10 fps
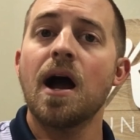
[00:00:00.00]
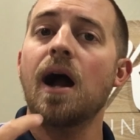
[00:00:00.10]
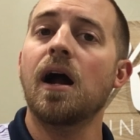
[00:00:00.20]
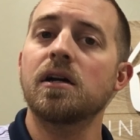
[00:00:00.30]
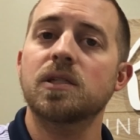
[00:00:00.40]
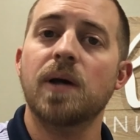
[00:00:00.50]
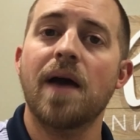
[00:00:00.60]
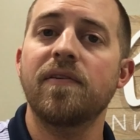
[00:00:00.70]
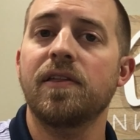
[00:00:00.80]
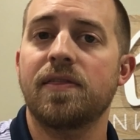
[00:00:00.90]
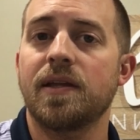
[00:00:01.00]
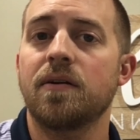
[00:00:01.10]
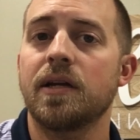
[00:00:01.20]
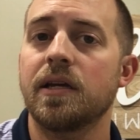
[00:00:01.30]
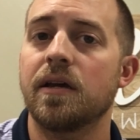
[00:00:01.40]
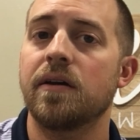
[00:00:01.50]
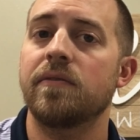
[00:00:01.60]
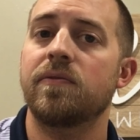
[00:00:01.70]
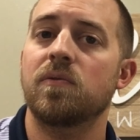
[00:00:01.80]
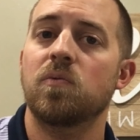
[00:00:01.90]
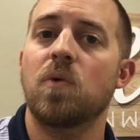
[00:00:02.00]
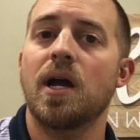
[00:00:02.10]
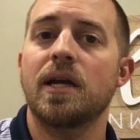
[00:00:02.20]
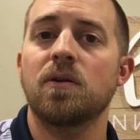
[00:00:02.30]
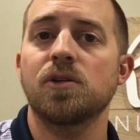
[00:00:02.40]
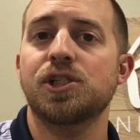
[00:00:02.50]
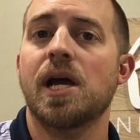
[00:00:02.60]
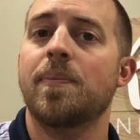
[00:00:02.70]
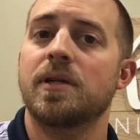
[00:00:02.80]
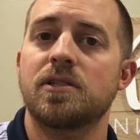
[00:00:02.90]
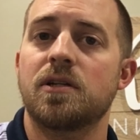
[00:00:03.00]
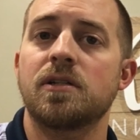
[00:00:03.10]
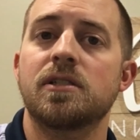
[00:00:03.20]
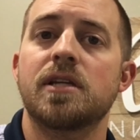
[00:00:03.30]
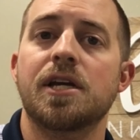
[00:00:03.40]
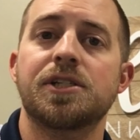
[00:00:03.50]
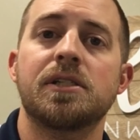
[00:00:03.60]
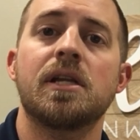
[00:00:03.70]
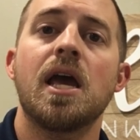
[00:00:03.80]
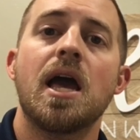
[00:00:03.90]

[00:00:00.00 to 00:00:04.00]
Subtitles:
I also have a theory of why I don't shop in a certain section.